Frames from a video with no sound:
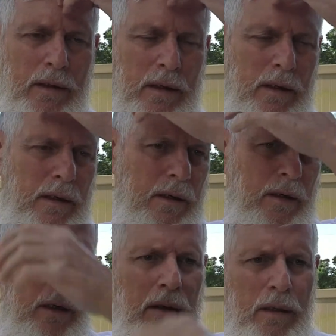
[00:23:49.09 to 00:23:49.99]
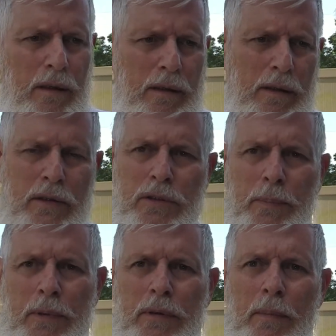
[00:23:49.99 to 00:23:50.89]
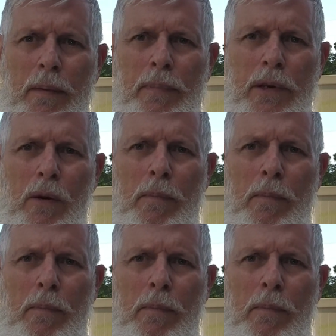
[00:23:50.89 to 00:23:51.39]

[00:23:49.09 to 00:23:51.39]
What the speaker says: and they ship it to my P.O.